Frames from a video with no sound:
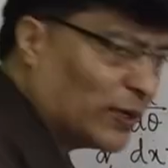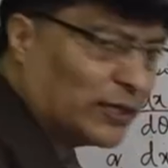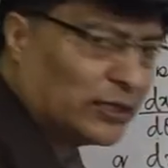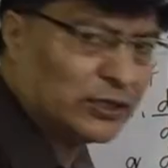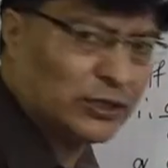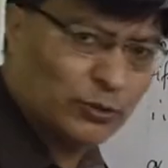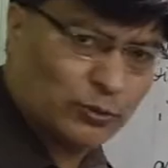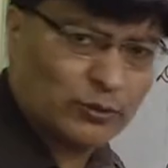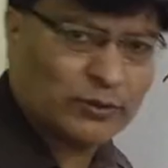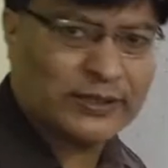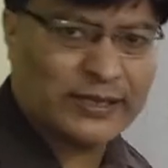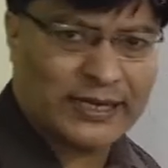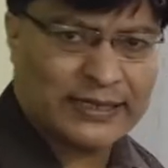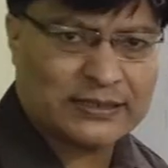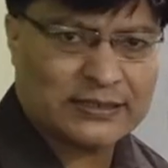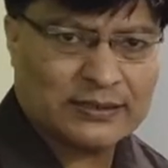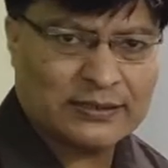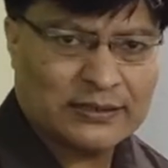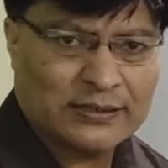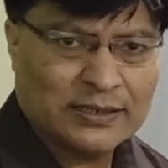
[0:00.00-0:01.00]
1? You know
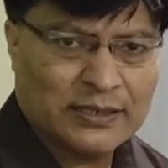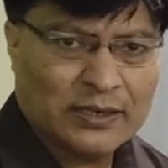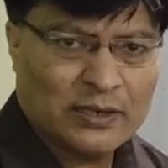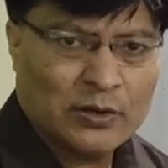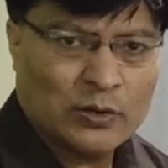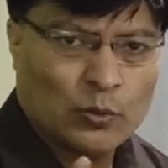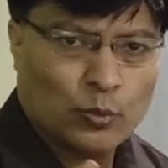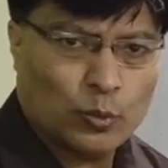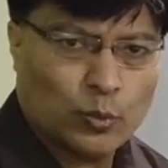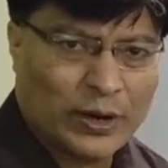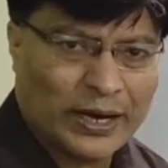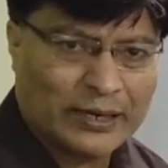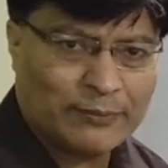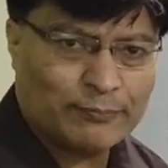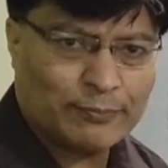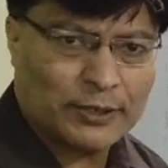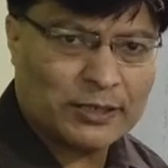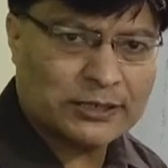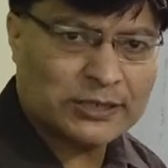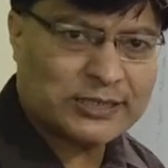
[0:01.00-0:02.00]
that
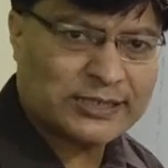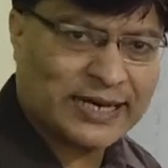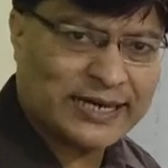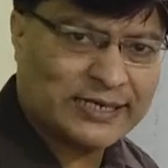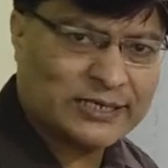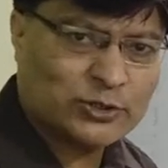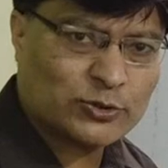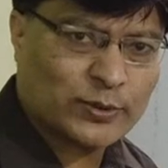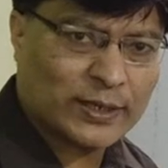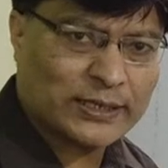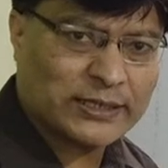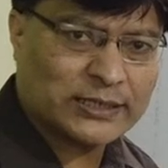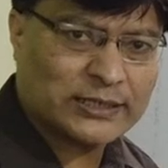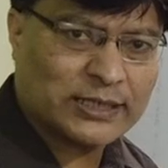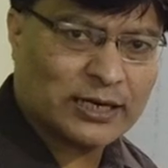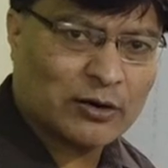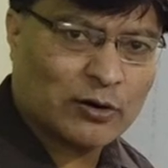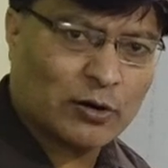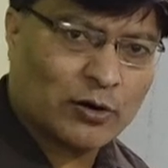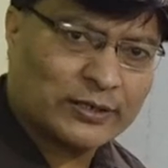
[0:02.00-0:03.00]
1 plus tan square
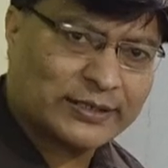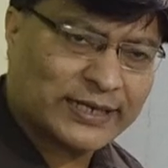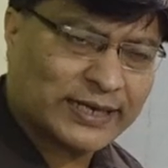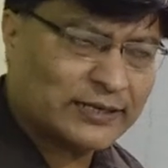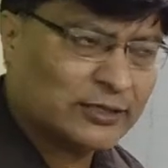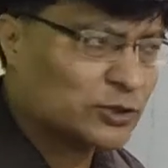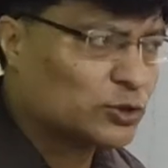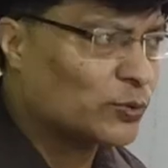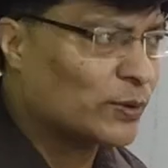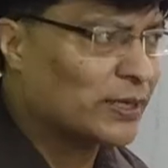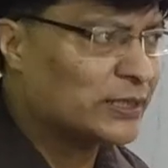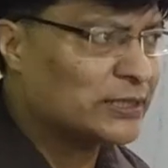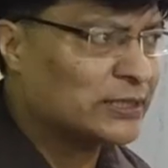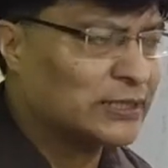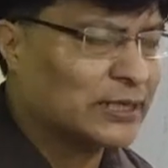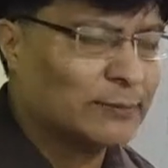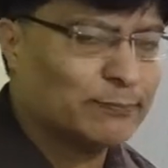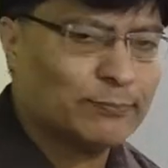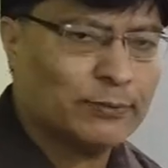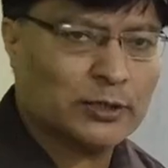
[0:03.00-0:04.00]
theta or tan square
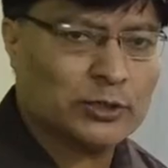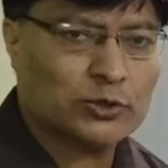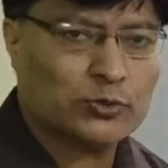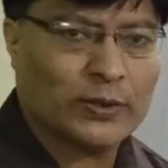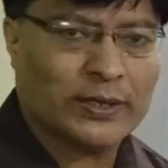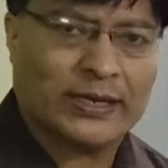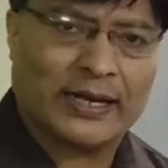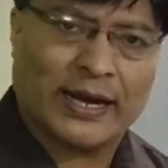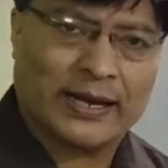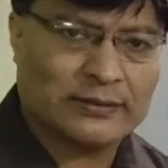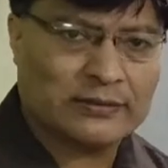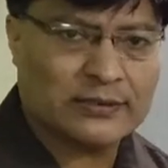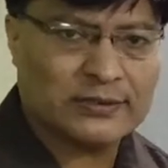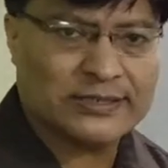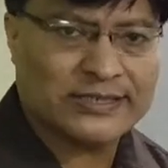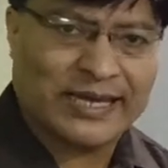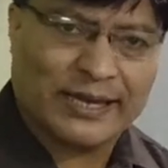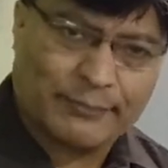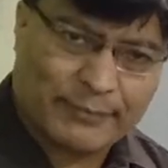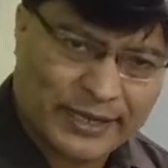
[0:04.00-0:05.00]
theta plus 1 are the
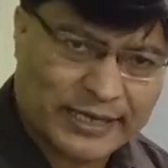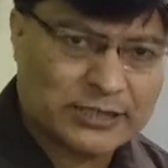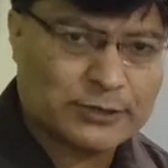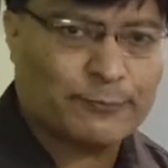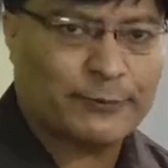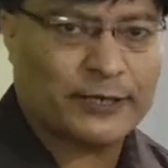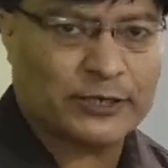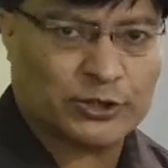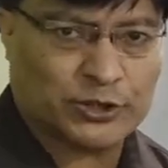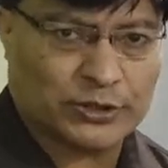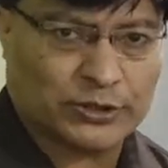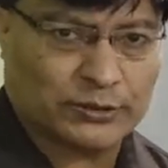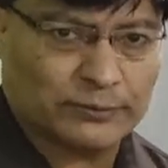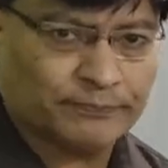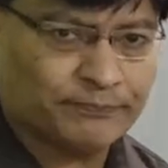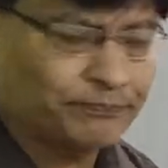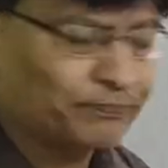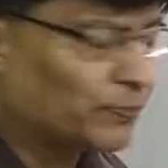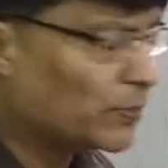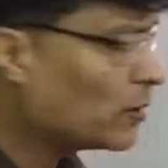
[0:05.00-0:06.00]
same
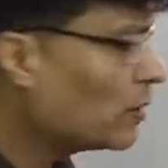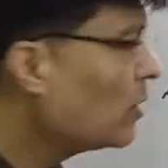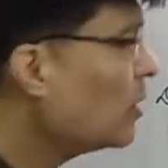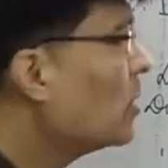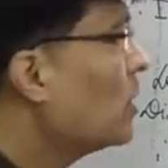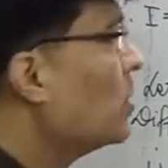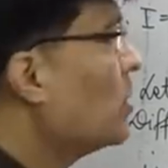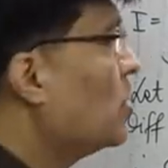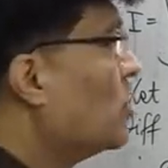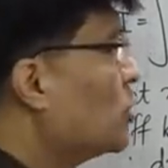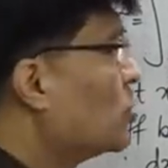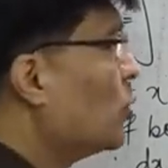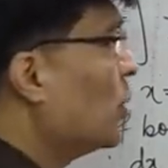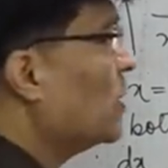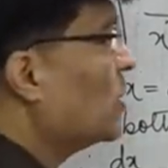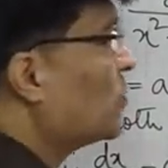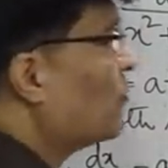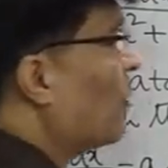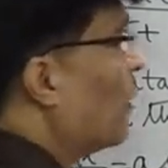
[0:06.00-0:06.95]
expression. So its